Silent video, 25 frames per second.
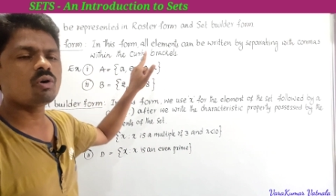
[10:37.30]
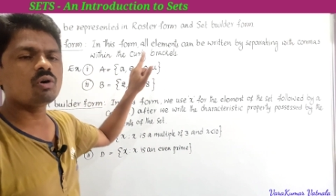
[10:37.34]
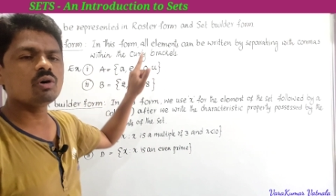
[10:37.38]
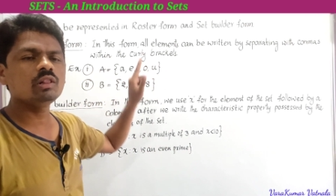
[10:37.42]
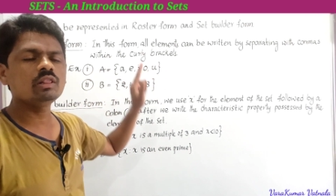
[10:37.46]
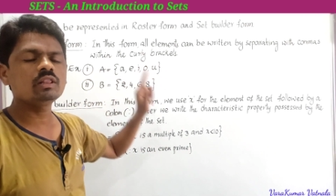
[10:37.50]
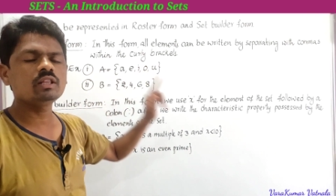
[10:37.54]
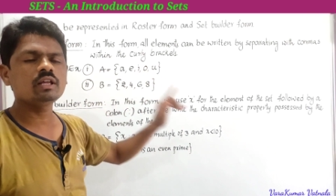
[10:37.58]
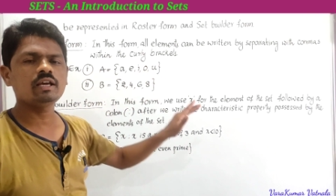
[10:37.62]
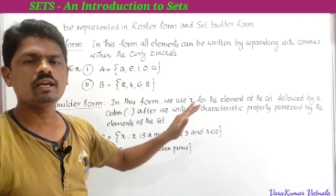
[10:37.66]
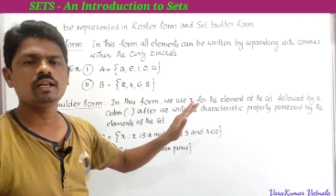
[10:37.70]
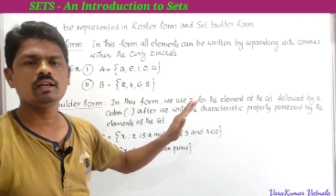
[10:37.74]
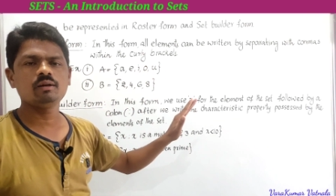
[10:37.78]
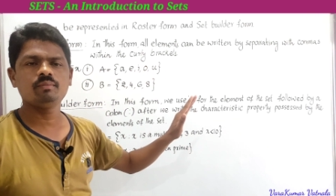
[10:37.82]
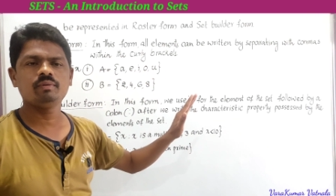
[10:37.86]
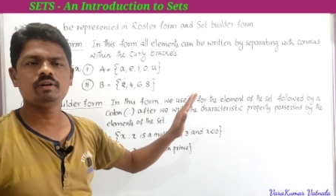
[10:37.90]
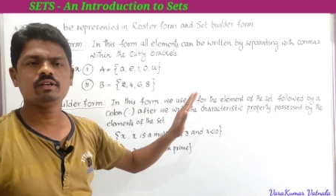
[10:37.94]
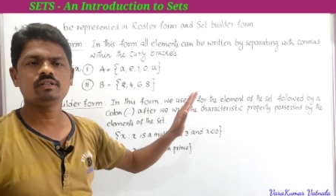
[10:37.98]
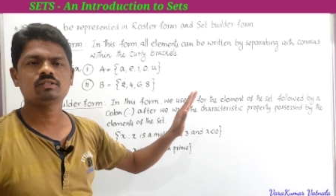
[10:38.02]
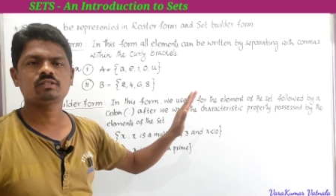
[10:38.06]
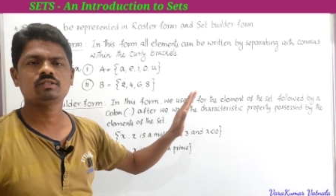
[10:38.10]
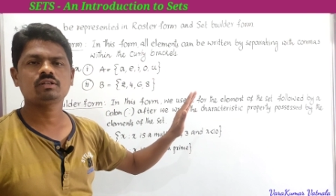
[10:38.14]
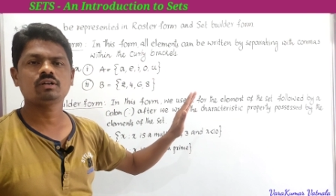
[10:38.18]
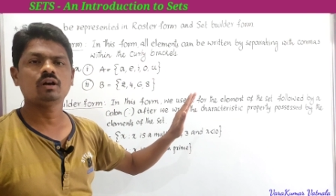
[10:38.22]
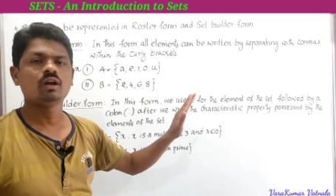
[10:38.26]
all the
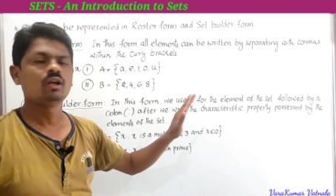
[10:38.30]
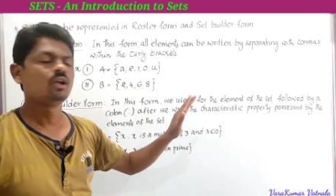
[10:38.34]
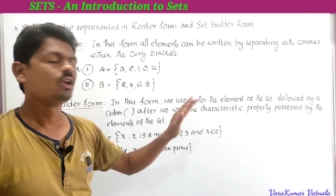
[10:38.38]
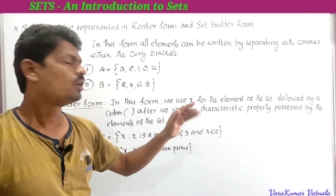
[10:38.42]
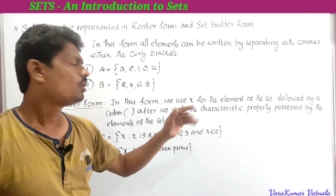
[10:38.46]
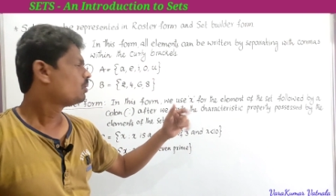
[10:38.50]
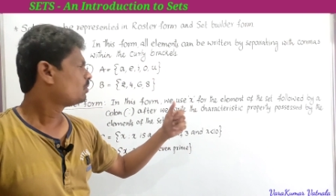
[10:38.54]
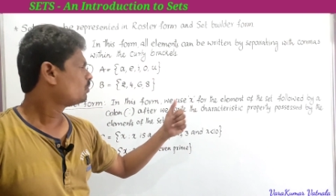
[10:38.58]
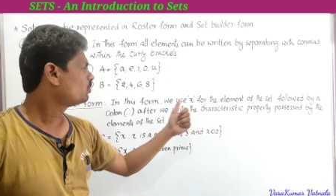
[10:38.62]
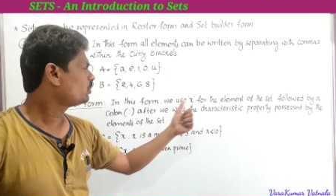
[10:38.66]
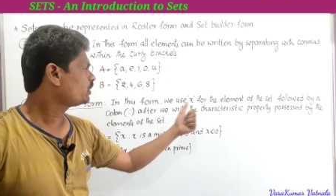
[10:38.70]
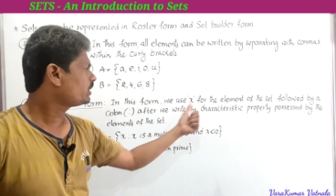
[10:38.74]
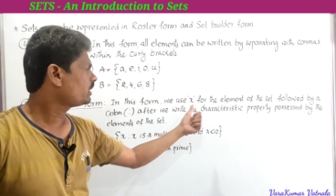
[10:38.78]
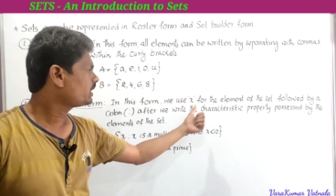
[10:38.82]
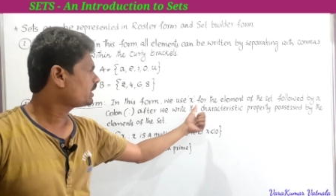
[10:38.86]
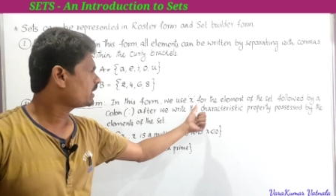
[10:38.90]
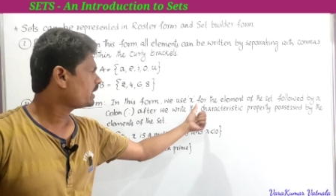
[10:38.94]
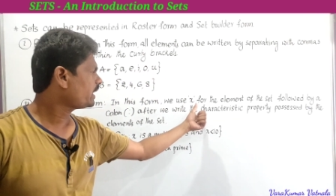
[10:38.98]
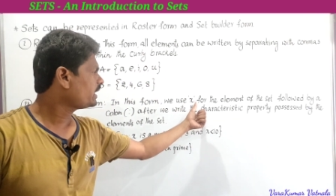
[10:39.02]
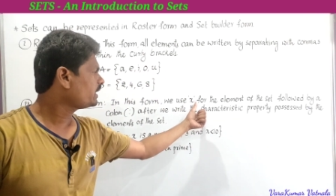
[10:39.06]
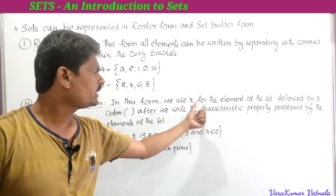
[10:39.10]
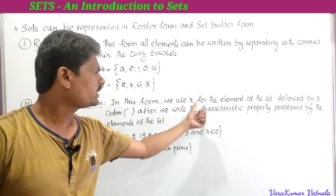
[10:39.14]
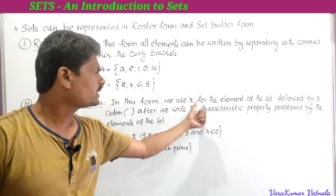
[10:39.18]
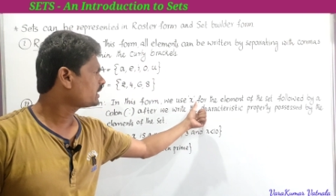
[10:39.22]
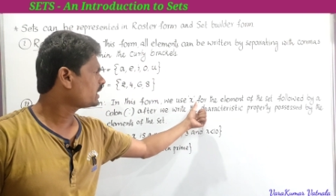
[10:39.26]
elements. We
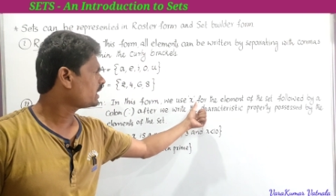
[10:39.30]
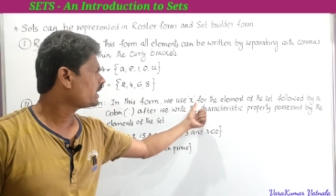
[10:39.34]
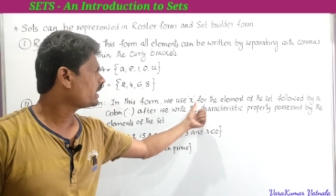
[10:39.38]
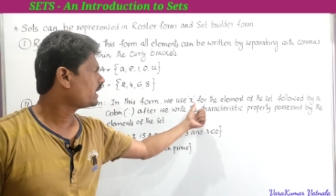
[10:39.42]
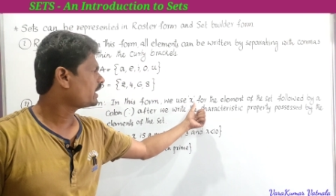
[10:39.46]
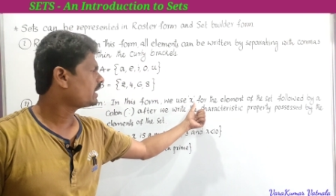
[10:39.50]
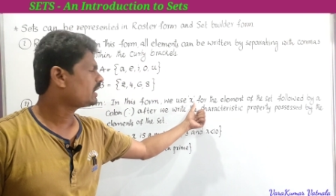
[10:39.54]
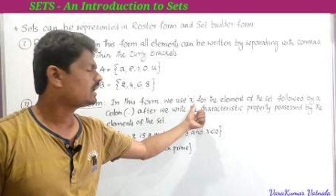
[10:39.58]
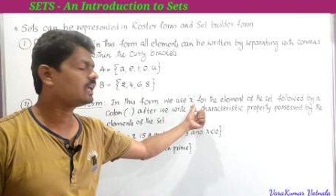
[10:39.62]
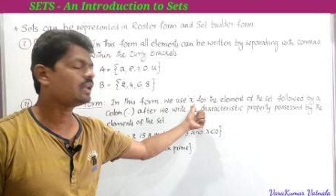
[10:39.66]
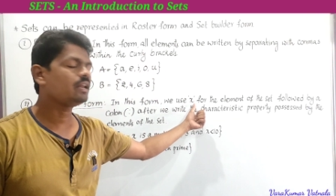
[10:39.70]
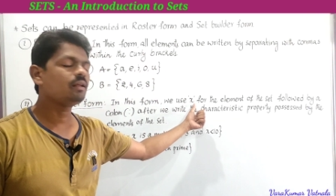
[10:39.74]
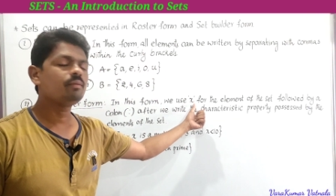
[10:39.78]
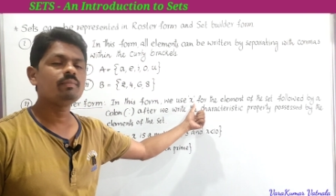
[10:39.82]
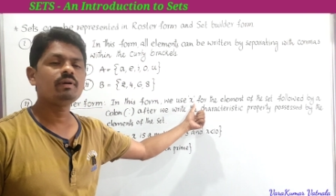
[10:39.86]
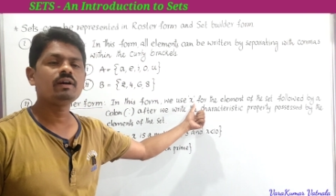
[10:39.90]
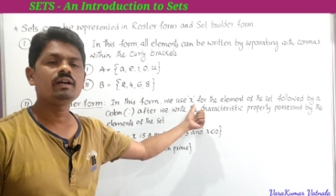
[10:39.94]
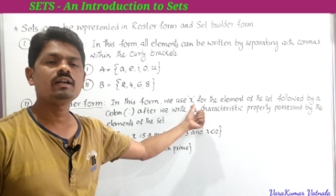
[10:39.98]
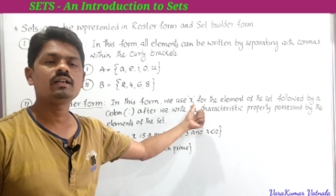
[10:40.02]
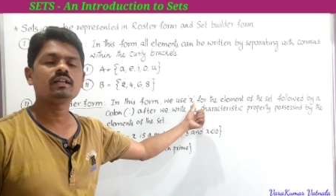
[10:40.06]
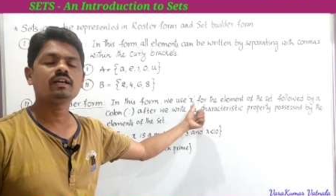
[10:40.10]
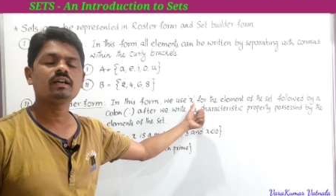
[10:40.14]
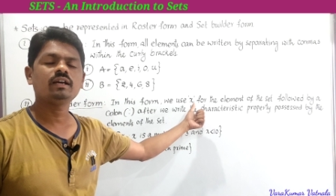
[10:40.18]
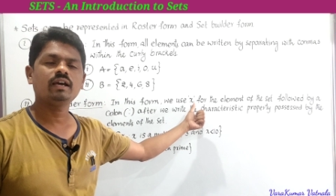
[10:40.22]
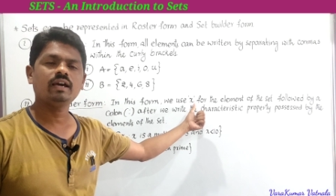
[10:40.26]
write an
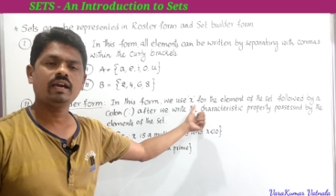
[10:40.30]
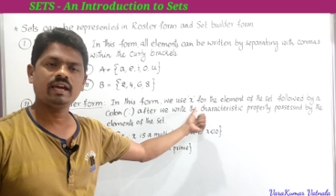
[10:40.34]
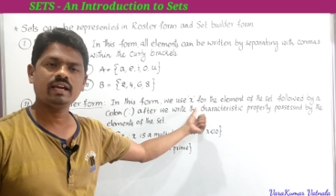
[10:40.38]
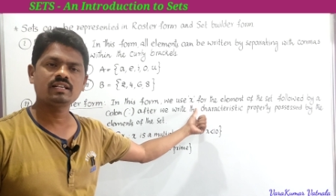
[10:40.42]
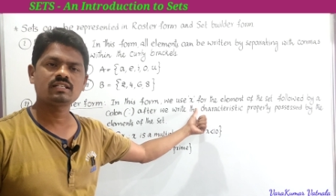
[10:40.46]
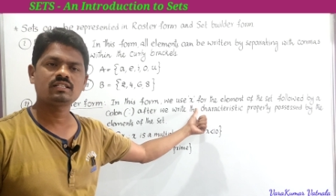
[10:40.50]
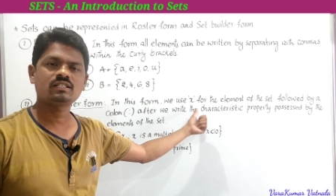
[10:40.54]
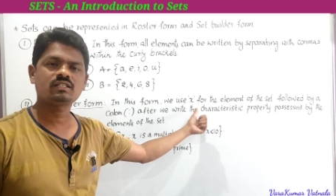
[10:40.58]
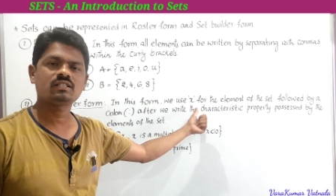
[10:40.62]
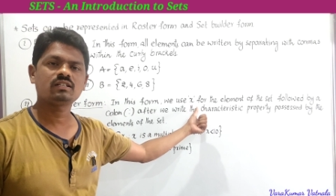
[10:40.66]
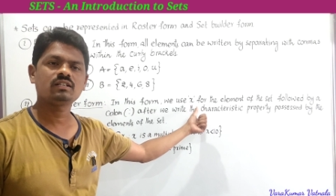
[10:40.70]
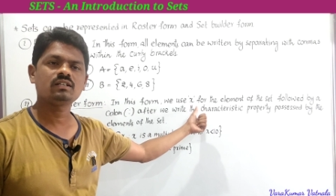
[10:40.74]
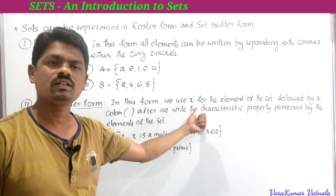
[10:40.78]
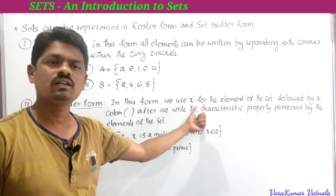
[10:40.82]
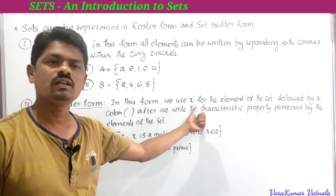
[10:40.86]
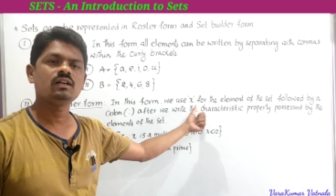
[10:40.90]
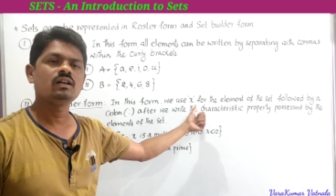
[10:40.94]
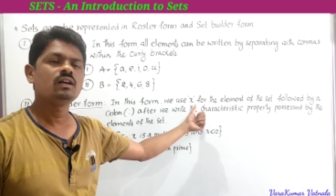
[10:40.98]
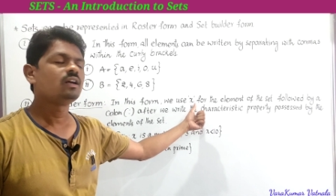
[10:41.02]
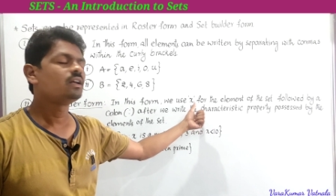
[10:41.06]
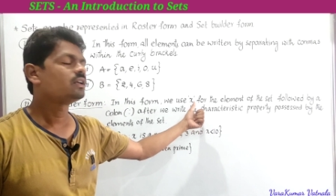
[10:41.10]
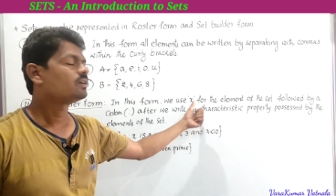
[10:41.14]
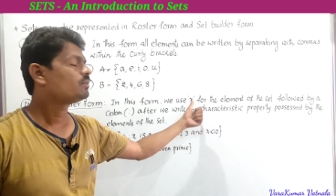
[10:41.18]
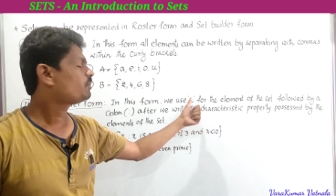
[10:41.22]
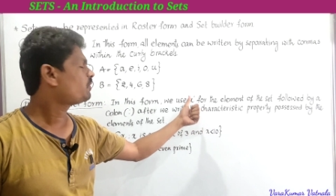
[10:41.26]
element x
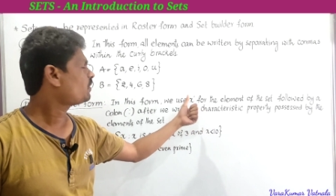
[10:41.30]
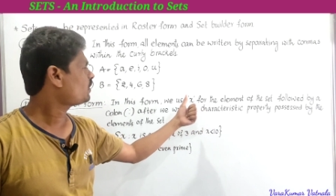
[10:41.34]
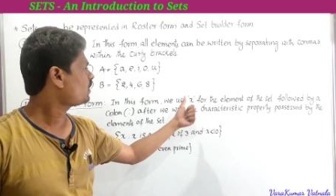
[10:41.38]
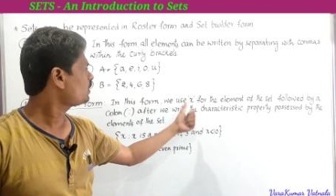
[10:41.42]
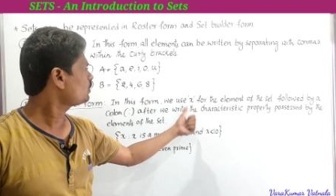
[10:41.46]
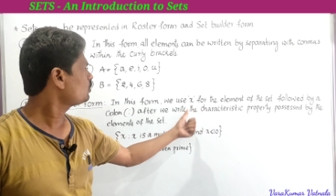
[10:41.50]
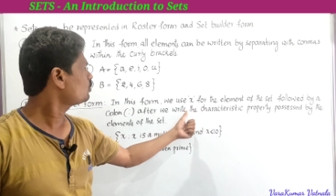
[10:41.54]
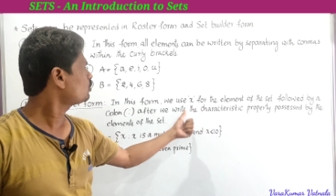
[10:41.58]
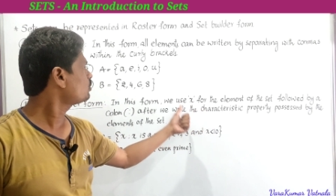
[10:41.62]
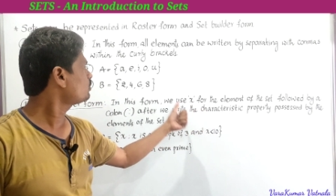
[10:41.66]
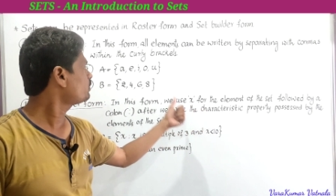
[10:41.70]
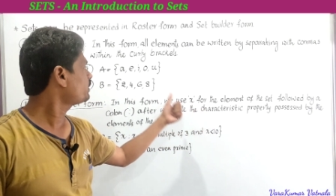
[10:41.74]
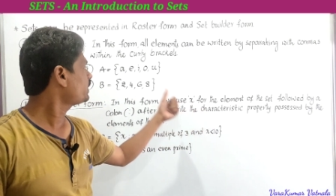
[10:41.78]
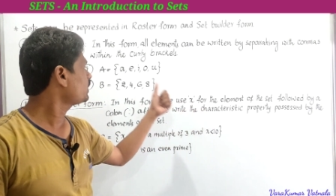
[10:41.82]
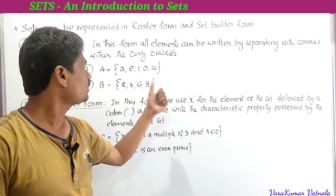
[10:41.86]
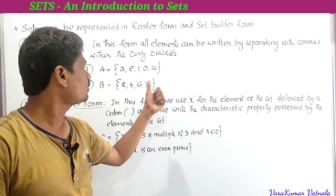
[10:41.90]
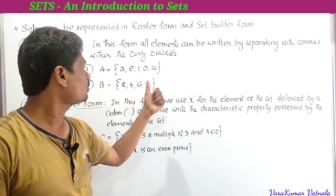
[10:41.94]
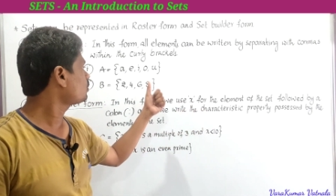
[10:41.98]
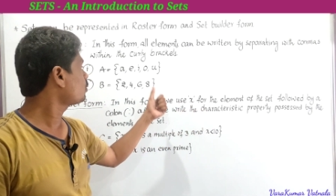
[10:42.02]
followed by